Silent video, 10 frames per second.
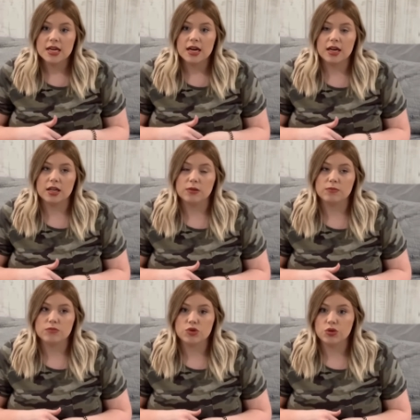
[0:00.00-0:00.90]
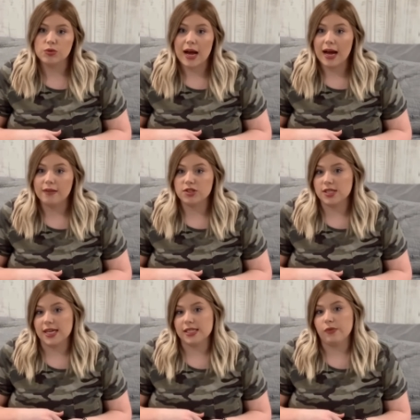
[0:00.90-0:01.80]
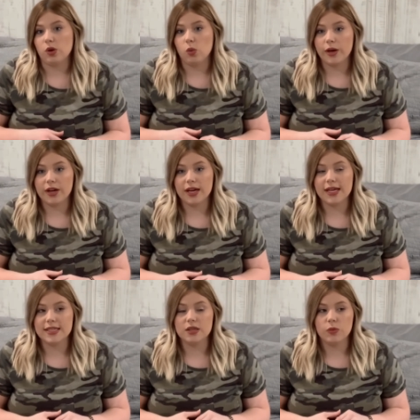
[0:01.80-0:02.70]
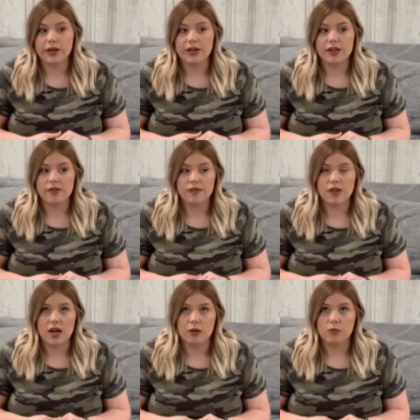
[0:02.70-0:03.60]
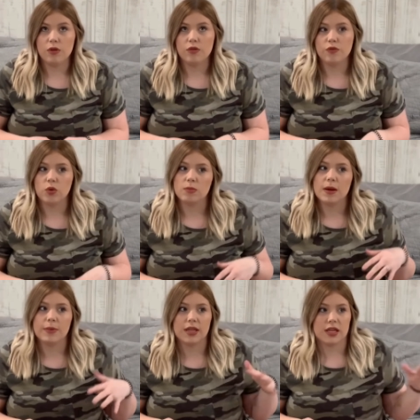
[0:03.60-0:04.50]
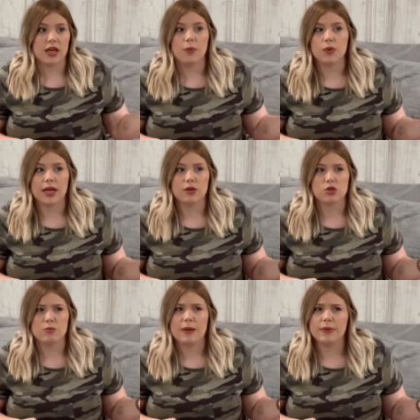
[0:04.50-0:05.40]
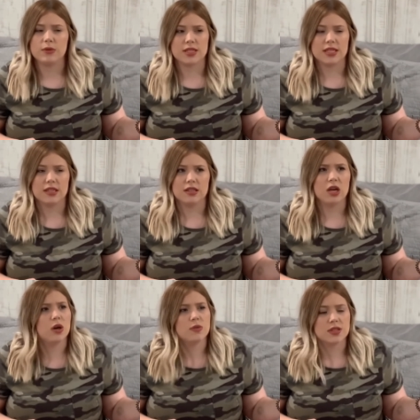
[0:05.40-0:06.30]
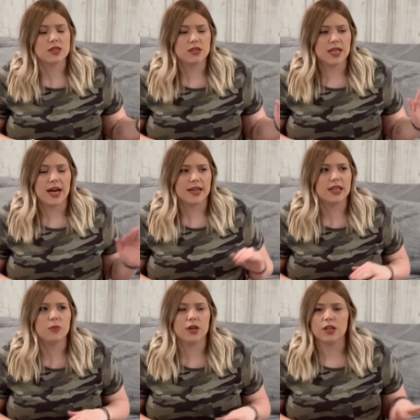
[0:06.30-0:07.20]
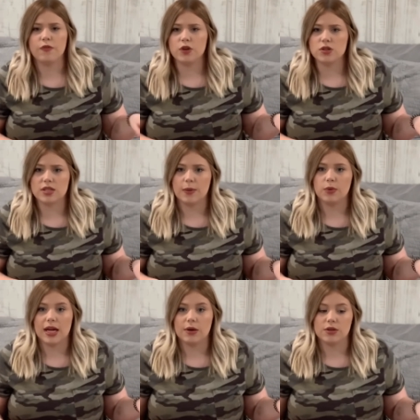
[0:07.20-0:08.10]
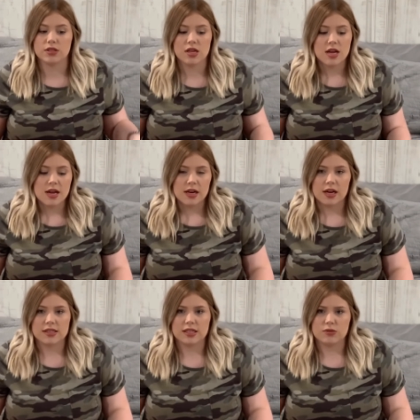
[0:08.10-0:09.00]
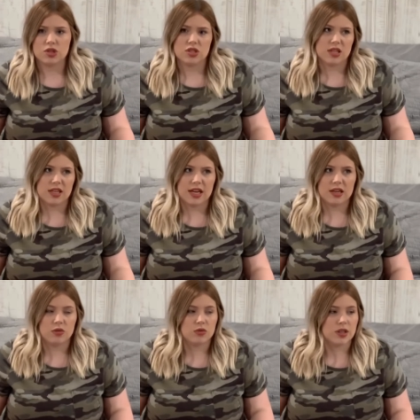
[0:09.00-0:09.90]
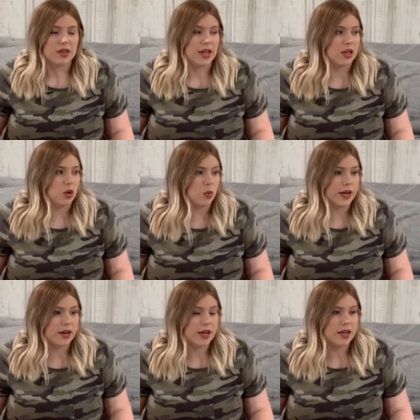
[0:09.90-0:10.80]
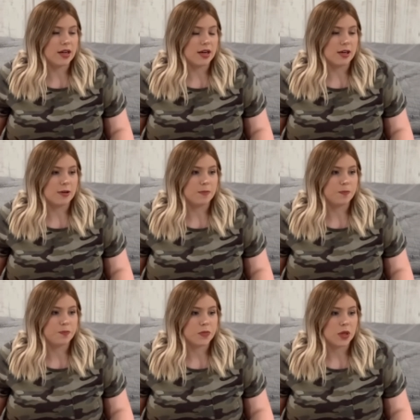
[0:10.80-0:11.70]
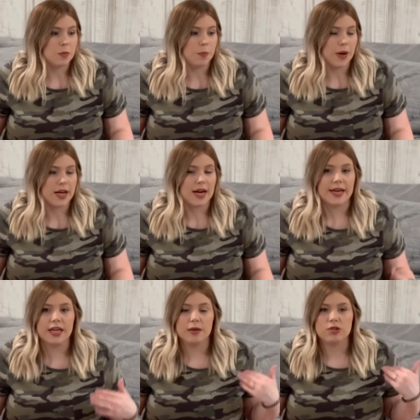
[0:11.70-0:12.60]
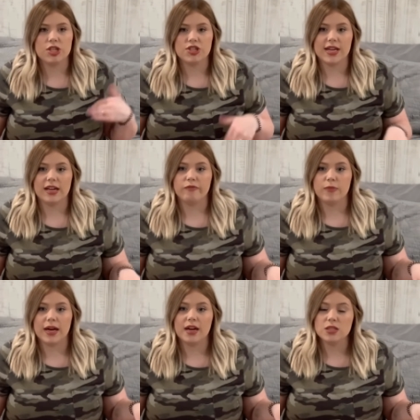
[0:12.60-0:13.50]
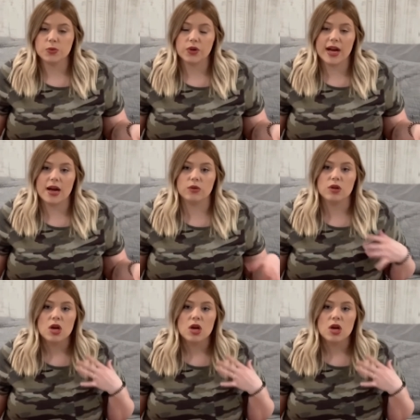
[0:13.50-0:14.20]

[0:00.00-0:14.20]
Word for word: um, to have just in case I wanted to wear it. I didn't wear it um, for maybe like a couple hours or maybe it was, no, it was, yeah, I didn't wear it the first couple hours because I was just like, I don't really think I'll wear it. Um, but I ended up changing out of my hospital gown,